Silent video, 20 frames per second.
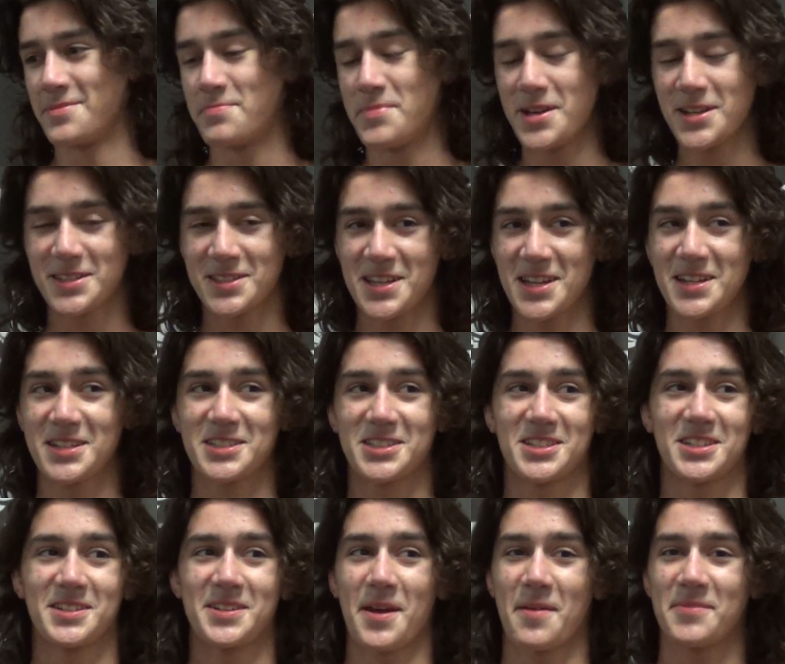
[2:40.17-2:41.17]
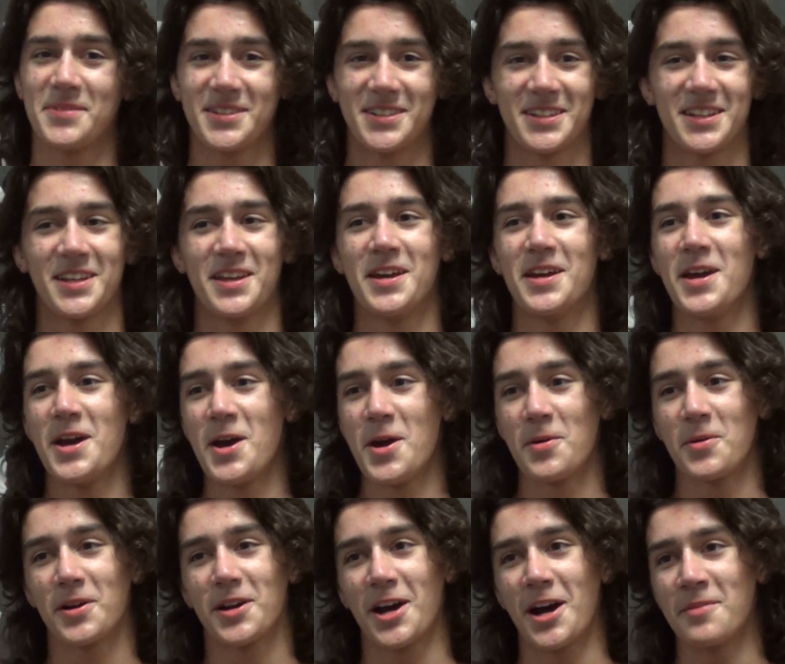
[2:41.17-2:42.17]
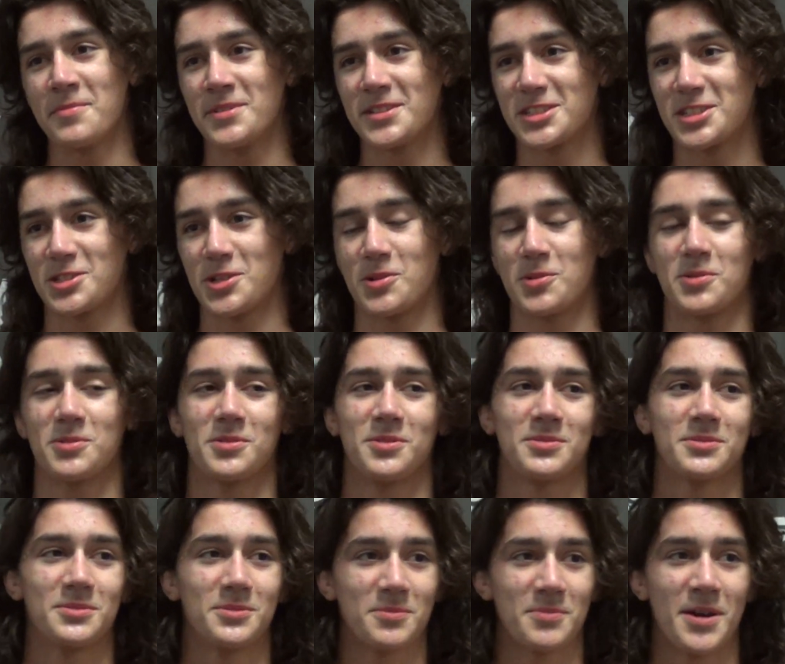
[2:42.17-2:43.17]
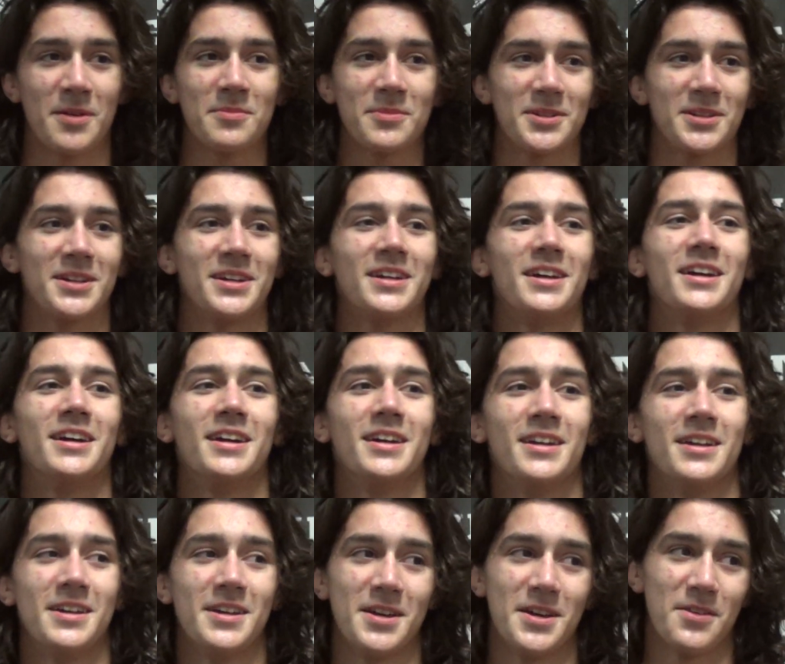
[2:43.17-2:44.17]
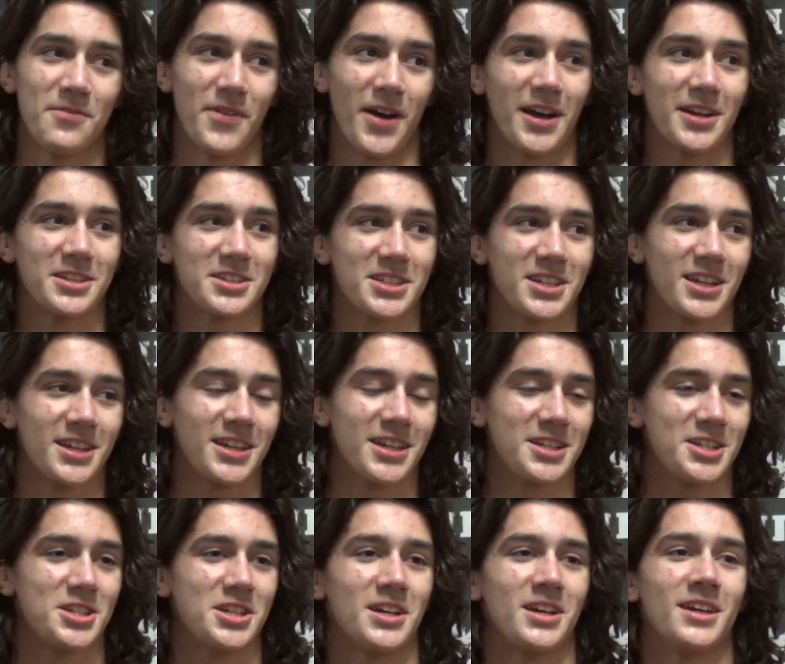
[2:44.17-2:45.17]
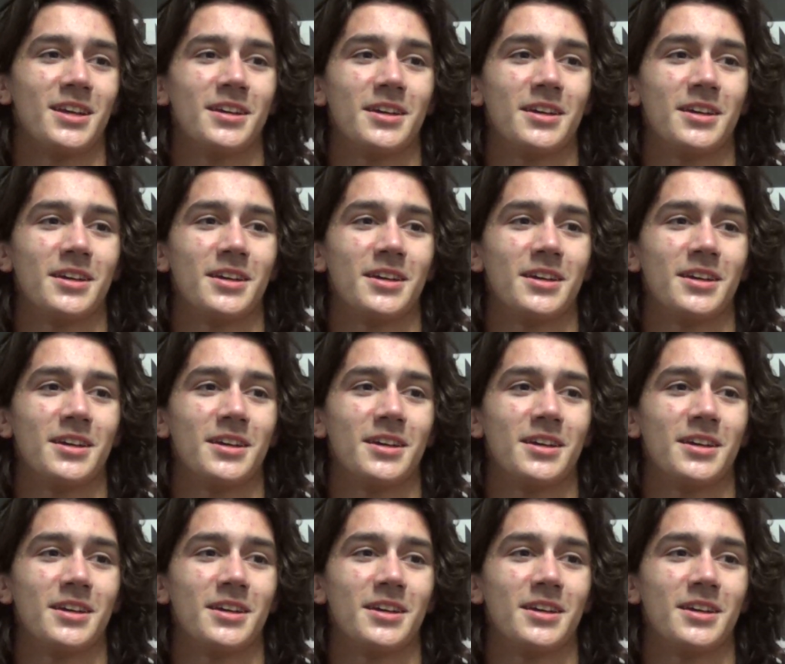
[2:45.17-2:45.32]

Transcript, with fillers: Big things. I mean, we're coming, so remember, Valiant's gonna get you.